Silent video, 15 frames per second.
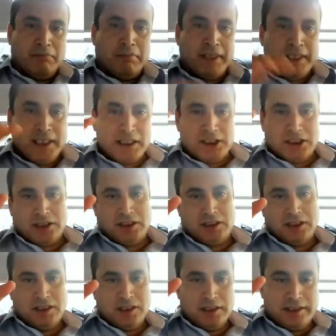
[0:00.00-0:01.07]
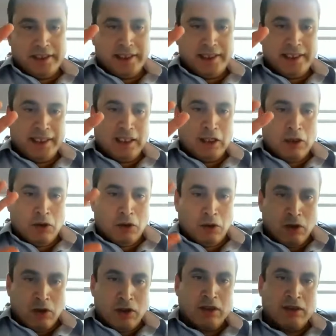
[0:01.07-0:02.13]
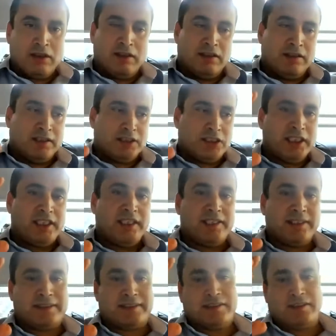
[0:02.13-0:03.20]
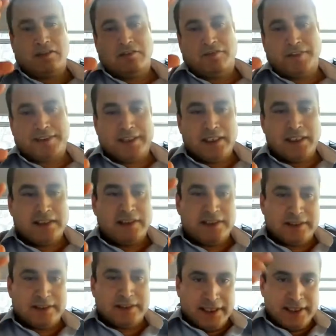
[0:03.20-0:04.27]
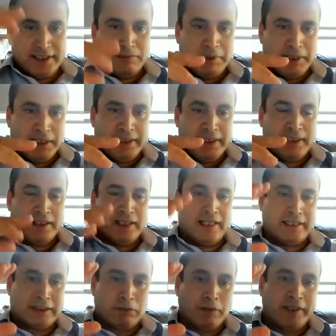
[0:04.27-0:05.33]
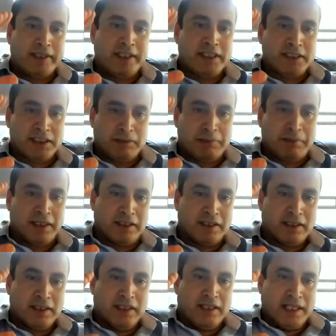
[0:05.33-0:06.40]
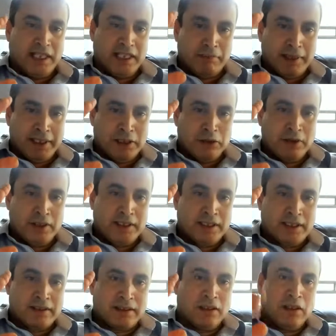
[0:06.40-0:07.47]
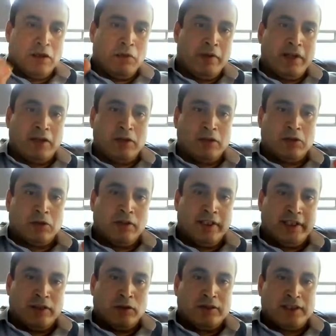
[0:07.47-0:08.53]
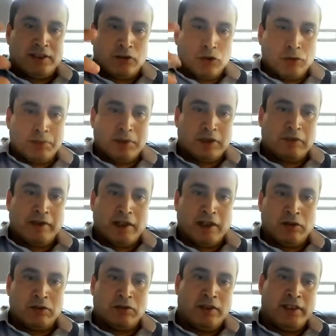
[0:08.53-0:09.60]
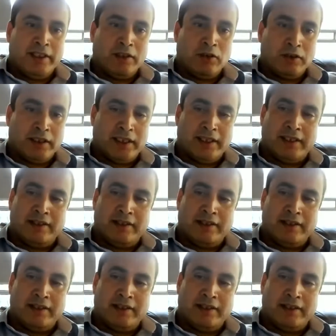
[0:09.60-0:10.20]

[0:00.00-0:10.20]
manage all chillers facilities in the building as one energy bank. And by doing that, we are controlling on the throughput. We are controlling on